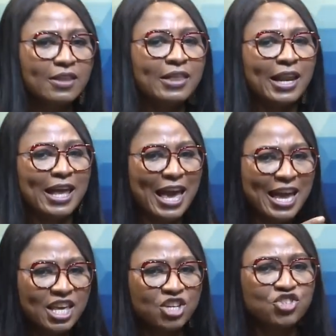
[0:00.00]
that
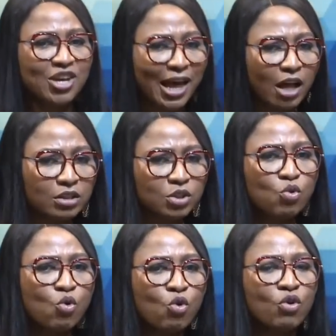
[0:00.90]
any child
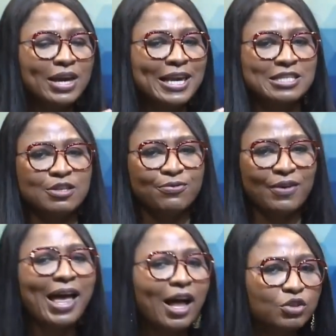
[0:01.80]
who is
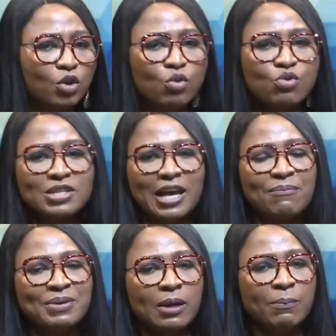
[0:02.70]
defiled or who is
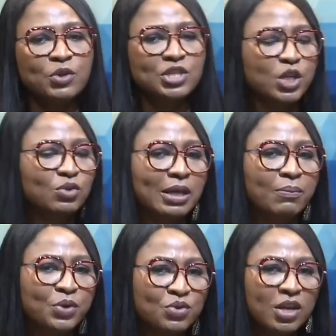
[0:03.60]
have been abused, sexually
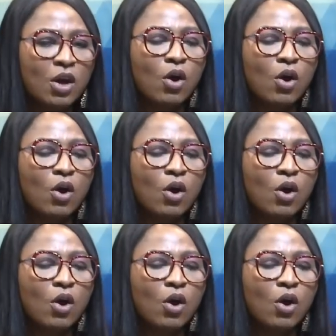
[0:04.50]
abused,